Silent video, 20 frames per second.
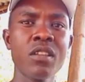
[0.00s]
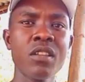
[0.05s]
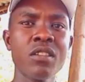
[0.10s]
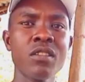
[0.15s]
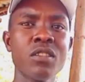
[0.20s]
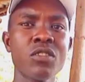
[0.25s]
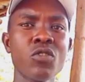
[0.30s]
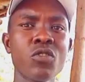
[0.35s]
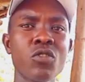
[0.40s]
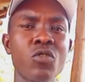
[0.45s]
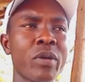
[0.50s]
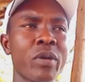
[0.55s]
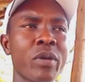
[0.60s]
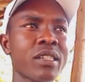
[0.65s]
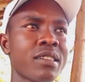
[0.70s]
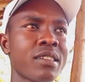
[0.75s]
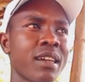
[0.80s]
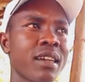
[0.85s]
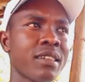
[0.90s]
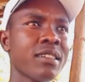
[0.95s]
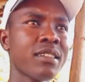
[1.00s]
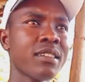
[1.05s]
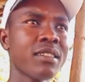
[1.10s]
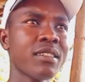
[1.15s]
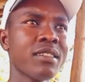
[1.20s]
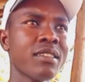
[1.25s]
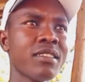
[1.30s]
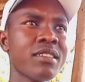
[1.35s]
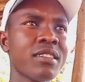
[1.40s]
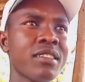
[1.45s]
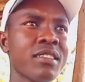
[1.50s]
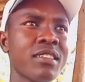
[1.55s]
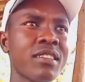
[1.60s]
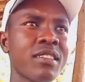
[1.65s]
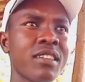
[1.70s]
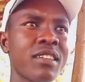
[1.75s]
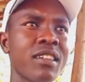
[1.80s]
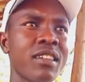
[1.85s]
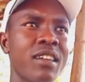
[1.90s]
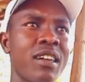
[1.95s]
So mastitis,
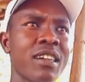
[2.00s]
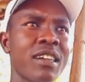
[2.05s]
under